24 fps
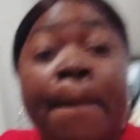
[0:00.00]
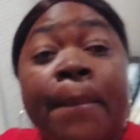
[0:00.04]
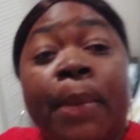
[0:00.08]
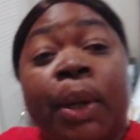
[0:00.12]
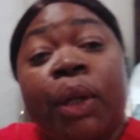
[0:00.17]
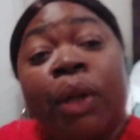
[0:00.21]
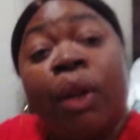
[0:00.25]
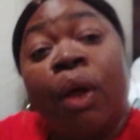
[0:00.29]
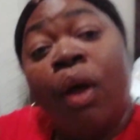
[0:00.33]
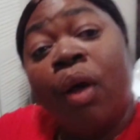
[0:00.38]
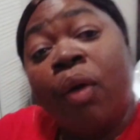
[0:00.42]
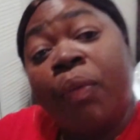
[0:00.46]

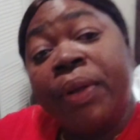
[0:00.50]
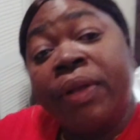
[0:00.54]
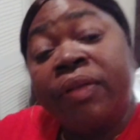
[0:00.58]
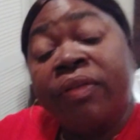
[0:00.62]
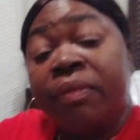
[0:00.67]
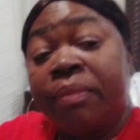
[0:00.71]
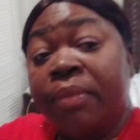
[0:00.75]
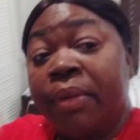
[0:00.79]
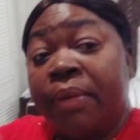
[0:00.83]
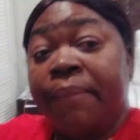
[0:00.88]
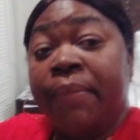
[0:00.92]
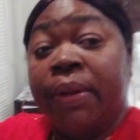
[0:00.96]
But always
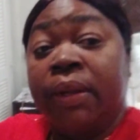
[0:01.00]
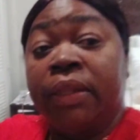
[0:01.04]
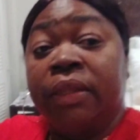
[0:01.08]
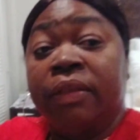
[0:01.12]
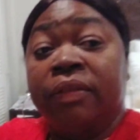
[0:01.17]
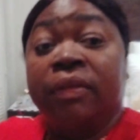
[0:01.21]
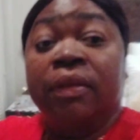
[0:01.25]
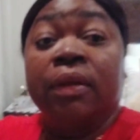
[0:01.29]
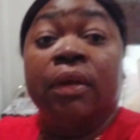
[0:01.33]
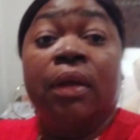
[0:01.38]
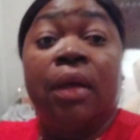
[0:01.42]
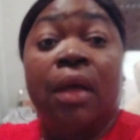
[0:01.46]
remember
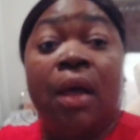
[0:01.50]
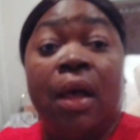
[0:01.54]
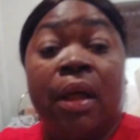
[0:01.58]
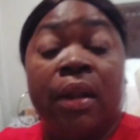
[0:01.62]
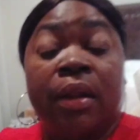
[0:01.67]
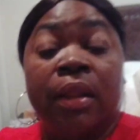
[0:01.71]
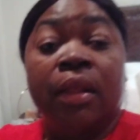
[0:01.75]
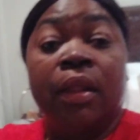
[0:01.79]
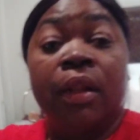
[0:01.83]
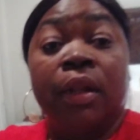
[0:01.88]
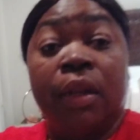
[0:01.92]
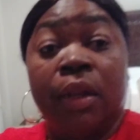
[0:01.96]
this,
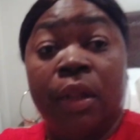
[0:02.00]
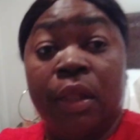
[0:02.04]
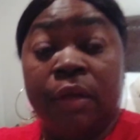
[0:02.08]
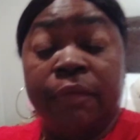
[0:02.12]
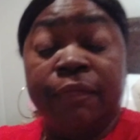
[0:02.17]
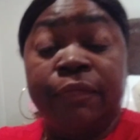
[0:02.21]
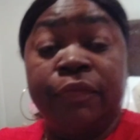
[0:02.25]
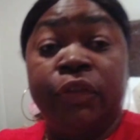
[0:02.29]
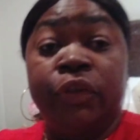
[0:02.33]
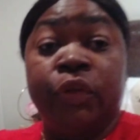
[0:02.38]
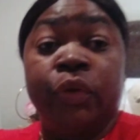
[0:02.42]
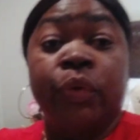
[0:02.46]
God
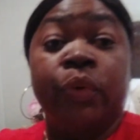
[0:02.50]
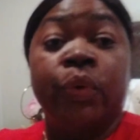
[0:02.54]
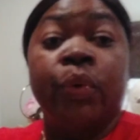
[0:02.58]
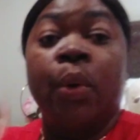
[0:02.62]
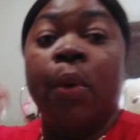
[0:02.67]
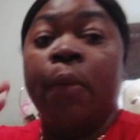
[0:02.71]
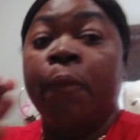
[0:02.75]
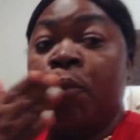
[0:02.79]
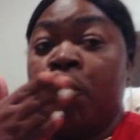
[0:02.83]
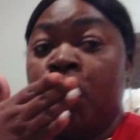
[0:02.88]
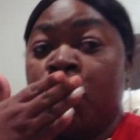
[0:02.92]
loves you